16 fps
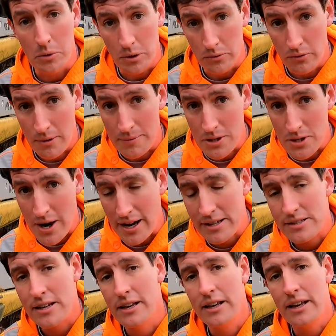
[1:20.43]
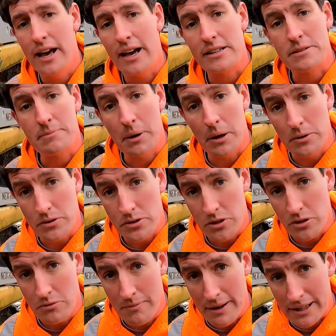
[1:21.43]
want rubber tracks as
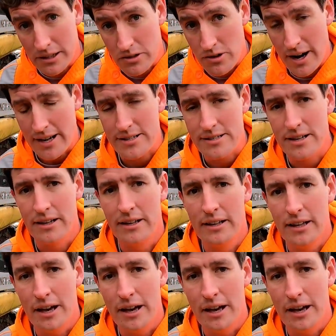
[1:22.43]
opposed to metal tracks.